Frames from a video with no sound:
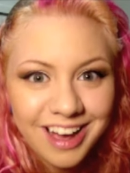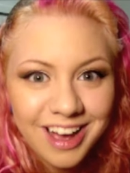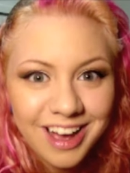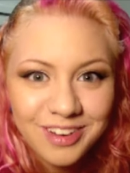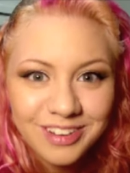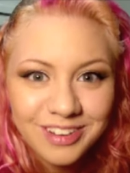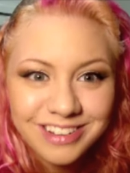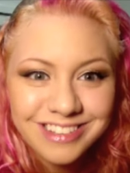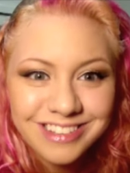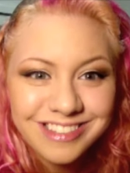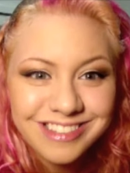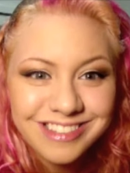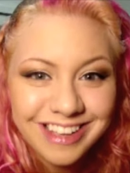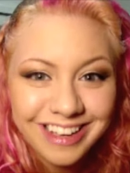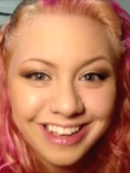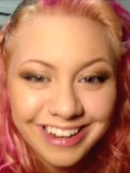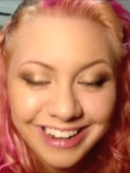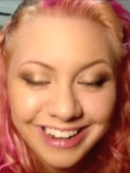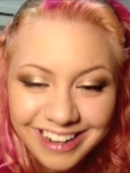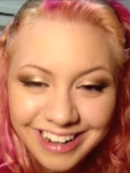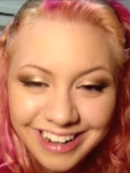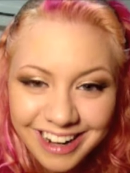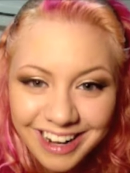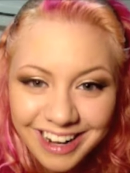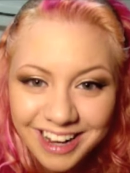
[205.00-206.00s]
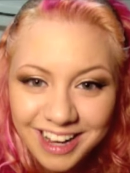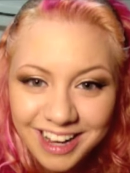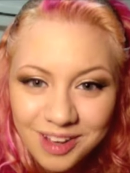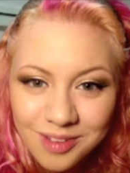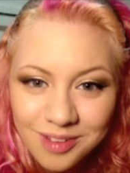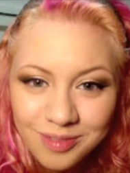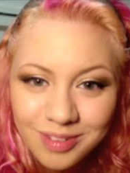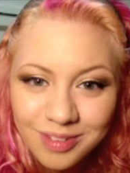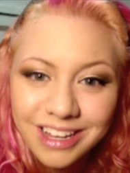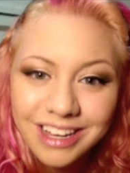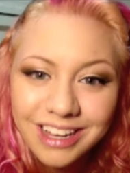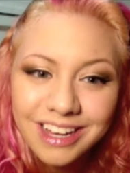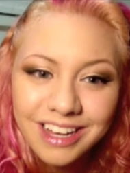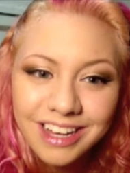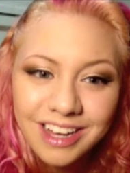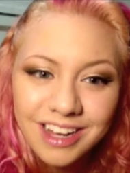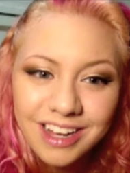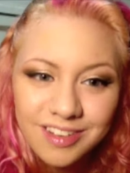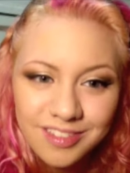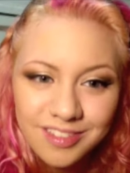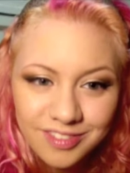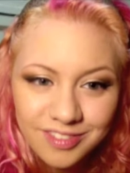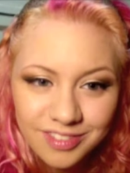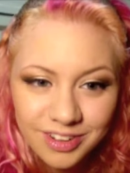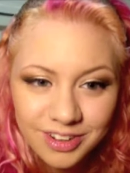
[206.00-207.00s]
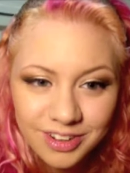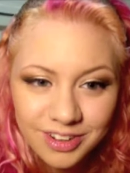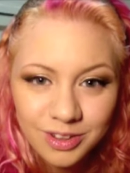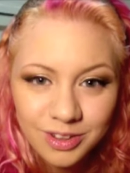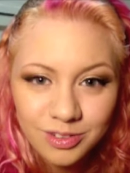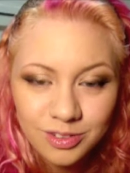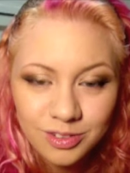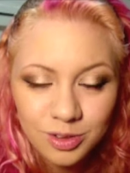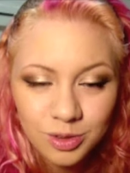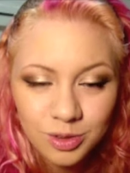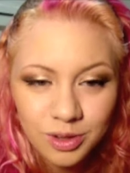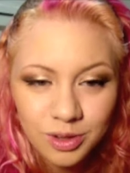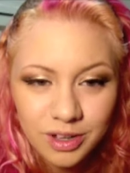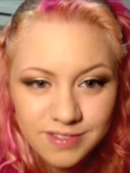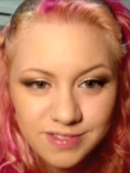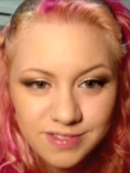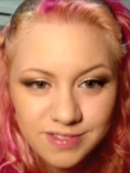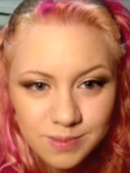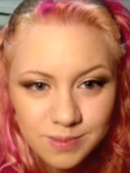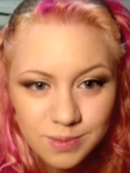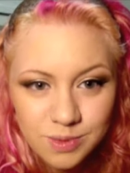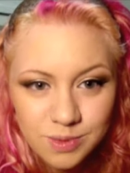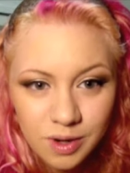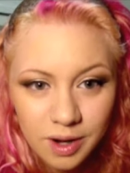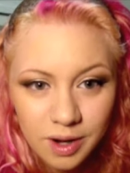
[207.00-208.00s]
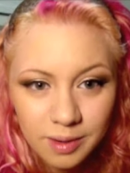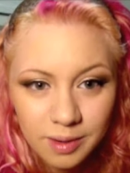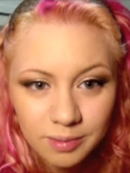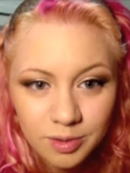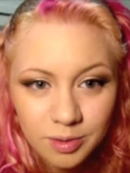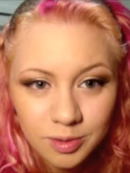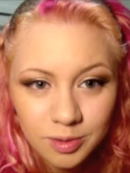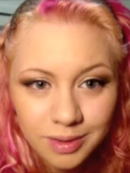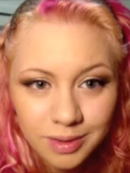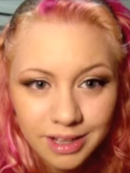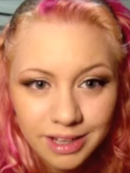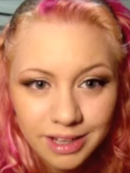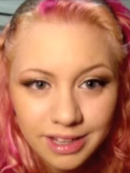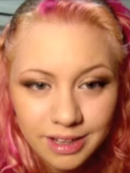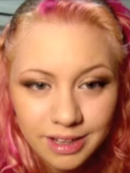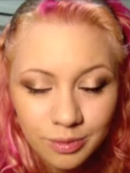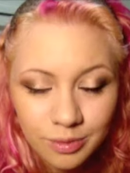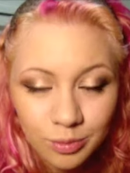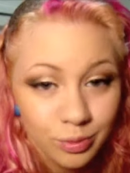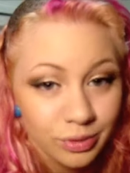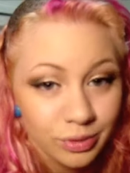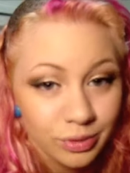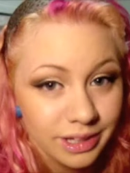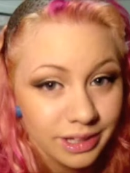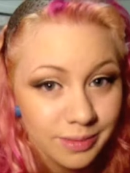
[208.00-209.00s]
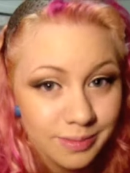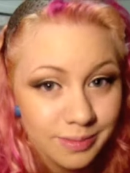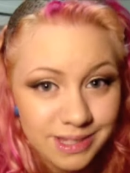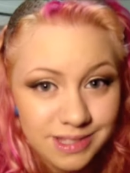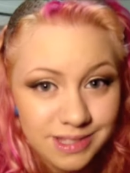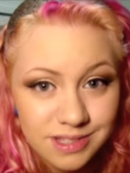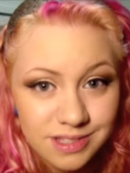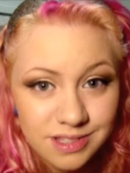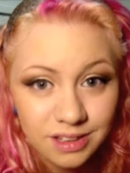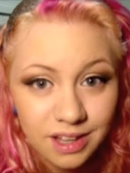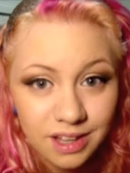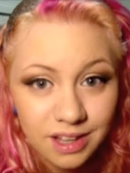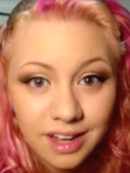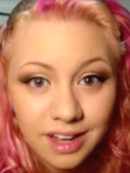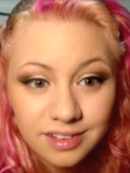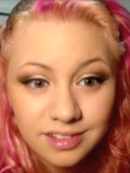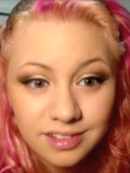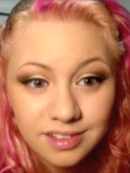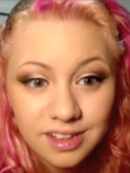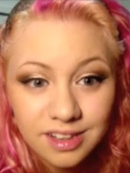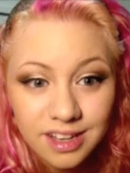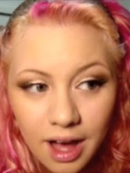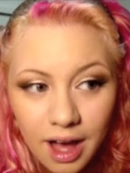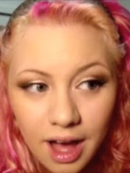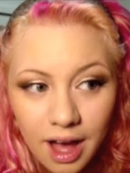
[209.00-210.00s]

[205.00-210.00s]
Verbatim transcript: how excited I am for you to have subscribed to me. It really means a lot.